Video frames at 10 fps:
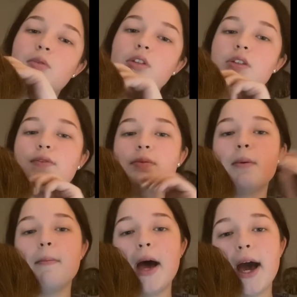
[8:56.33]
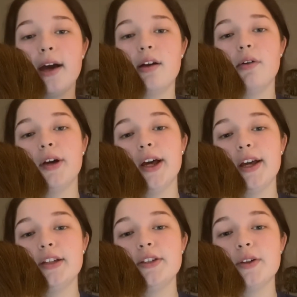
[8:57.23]
this from the back,
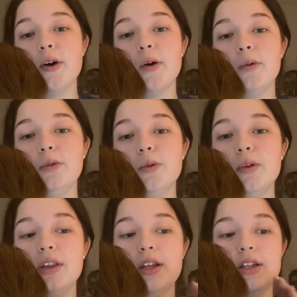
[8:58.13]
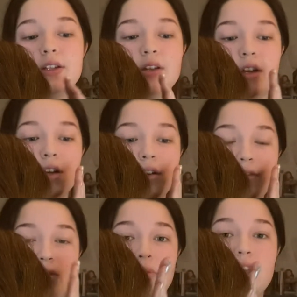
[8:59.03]
okay? So doing this
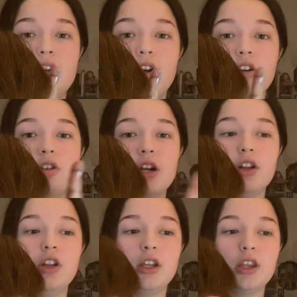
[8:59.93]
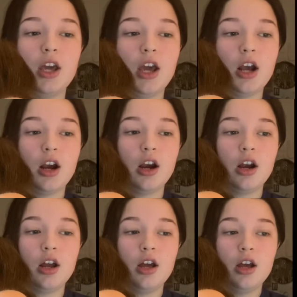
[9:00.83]
from here, trying to look at the hair
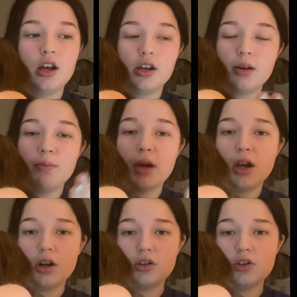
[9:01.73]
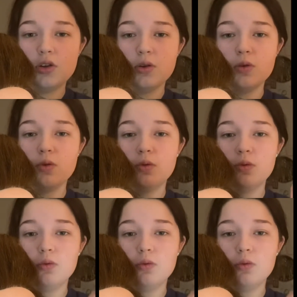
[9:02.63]
compared to